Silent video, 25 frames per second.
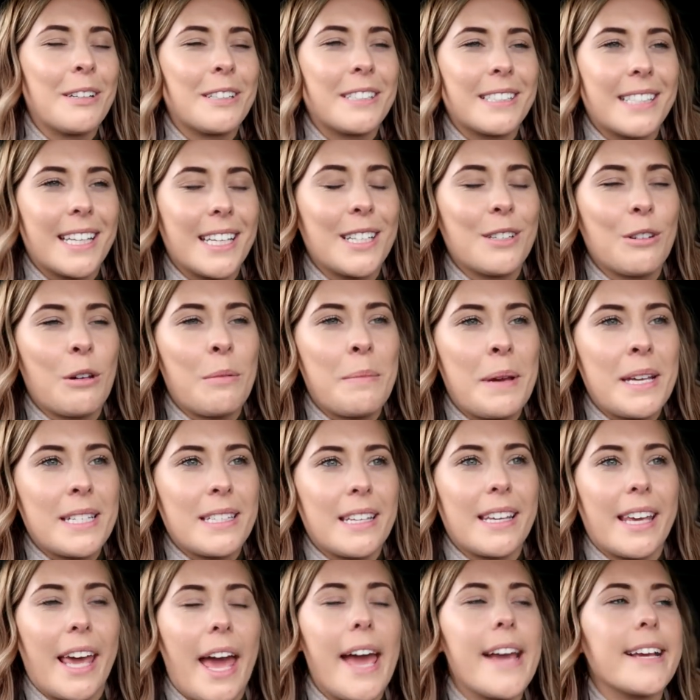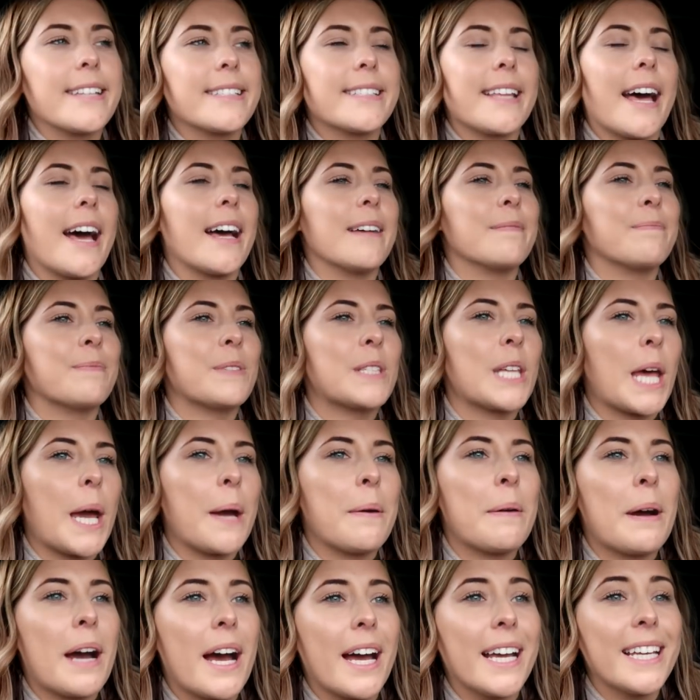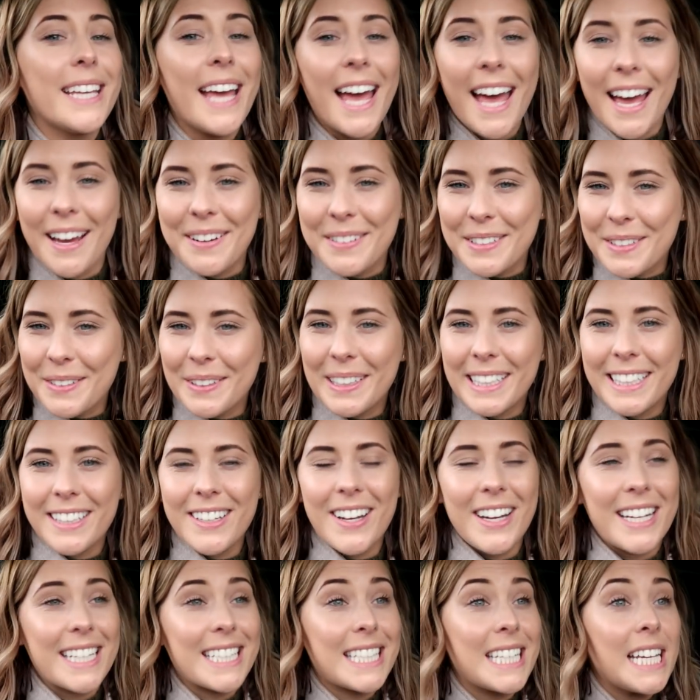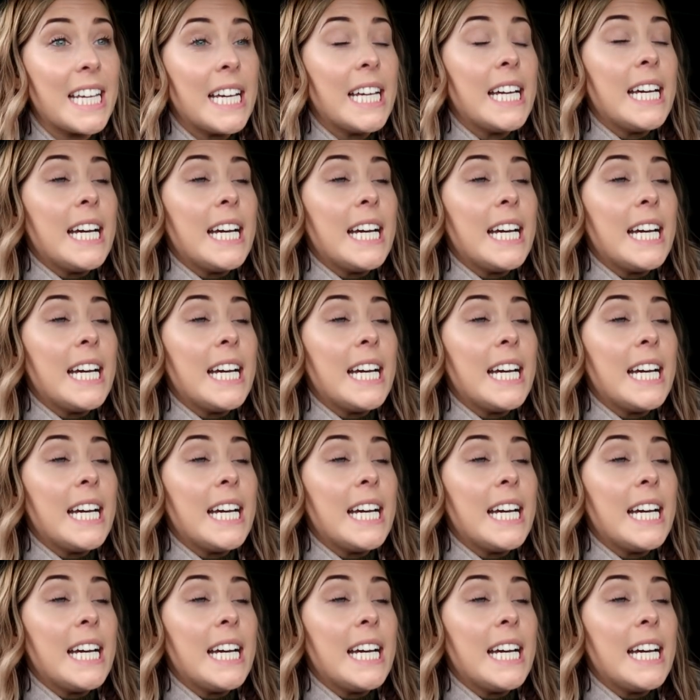because they do amazing cakes there. So yeah, it was really nice.